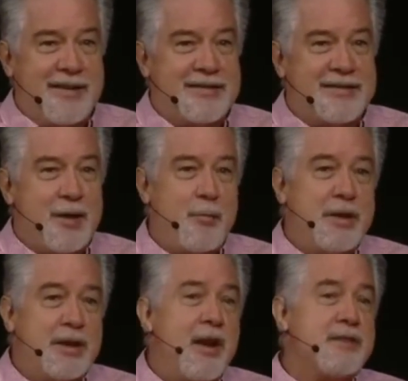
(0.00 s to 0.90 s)
And so
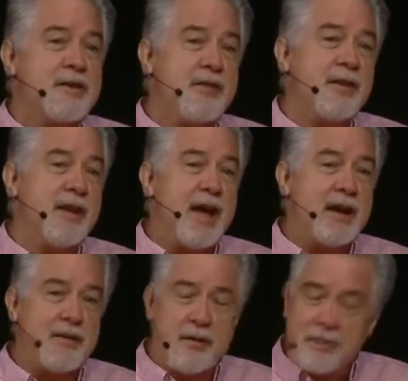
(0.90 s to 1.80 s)
because of their lack
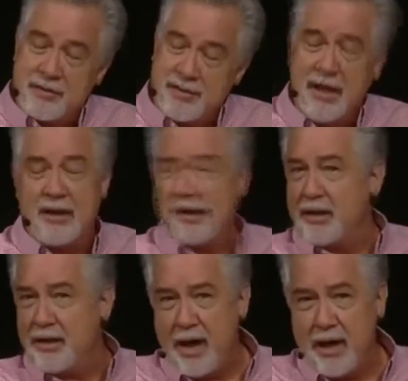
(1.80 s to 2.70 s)
of understanding
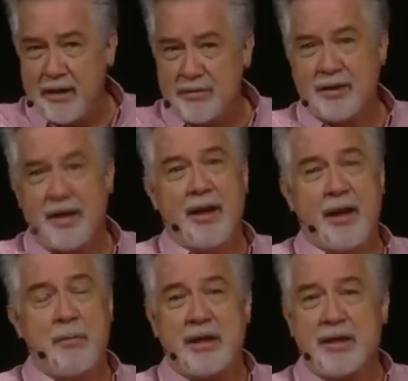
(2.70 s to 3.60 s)
and knowledge
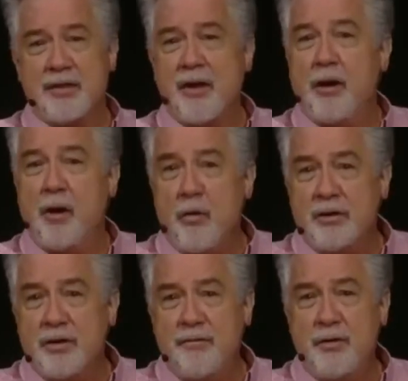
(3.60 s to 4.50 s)
and because of their own
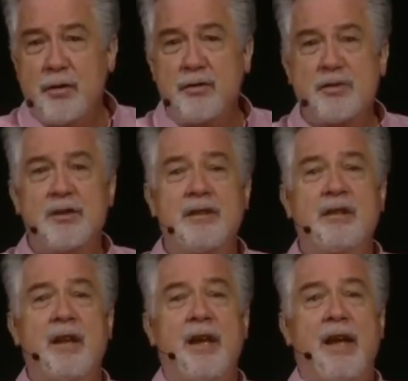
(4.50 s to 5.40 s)
confusion
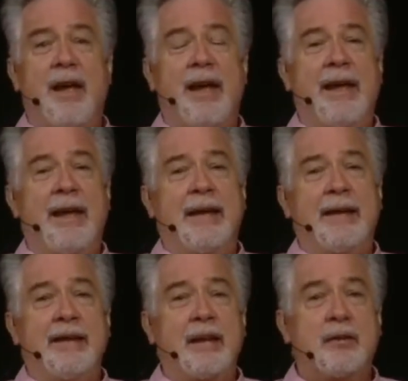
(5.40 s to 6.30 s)

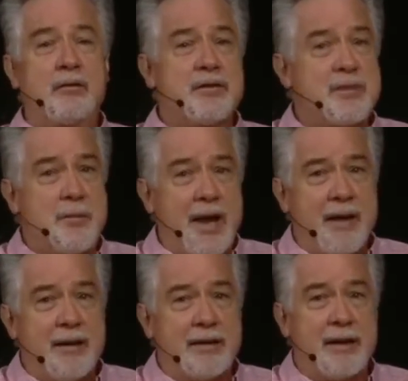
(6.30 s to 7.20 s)
and ignorance
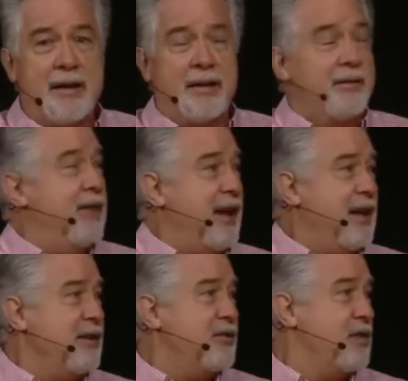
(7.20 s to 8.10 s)
about it,
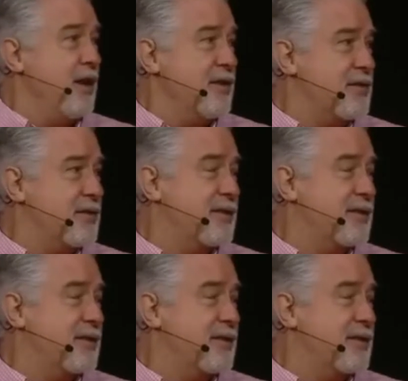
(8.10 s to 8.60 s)
they just